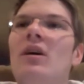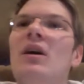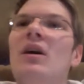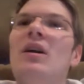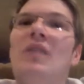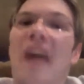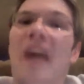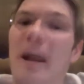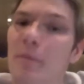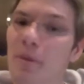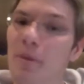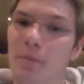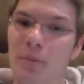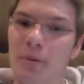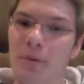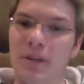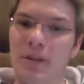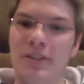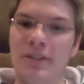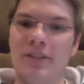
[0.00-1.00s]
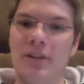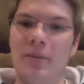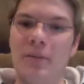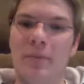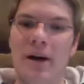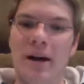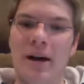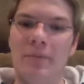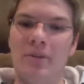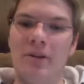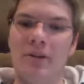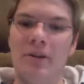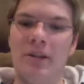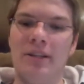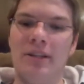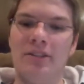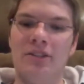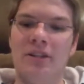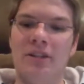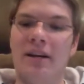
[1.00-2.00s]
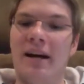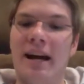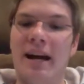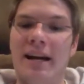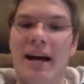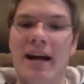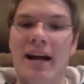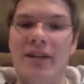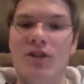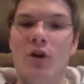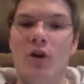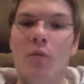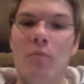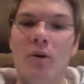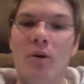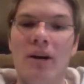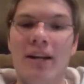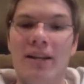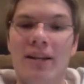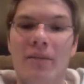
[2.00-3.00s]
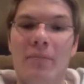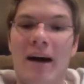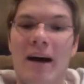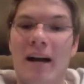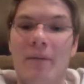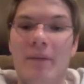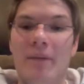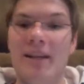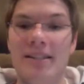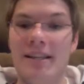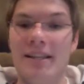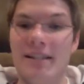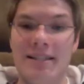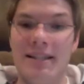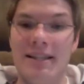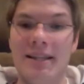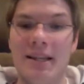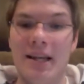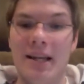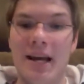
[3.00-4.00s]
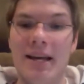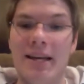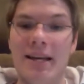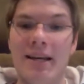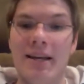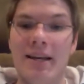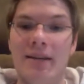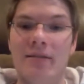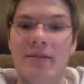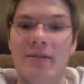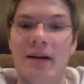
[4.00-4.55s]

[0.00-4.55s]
A lot of people put this at the bottom of their list. I don't put it at the bottom because I didn't like it.